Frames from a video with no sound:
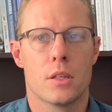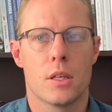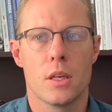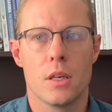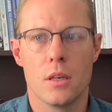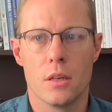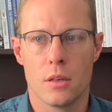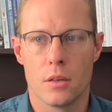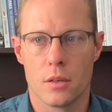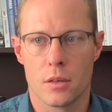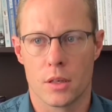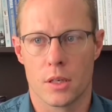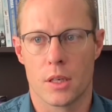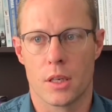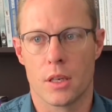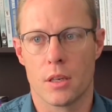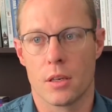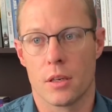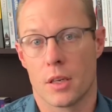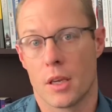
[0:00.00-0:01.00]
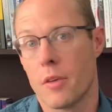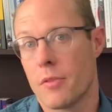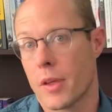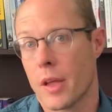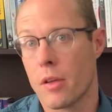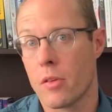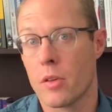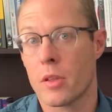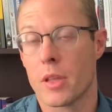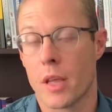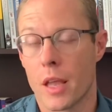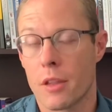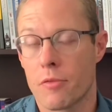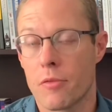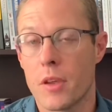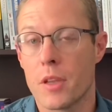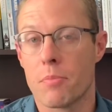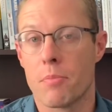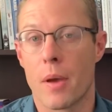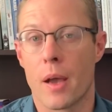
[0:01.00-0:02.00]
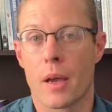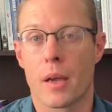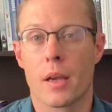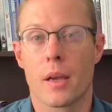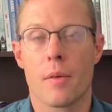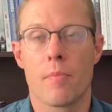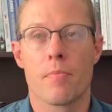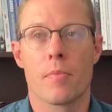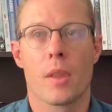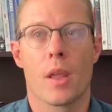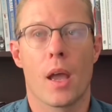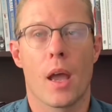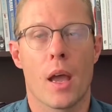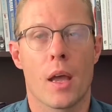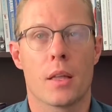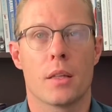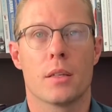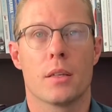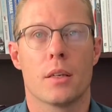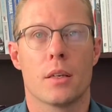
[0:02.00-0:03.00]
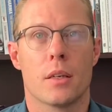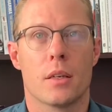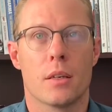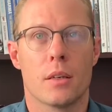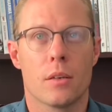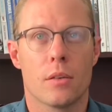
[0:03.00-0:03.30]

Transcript: she gives you that feedback, and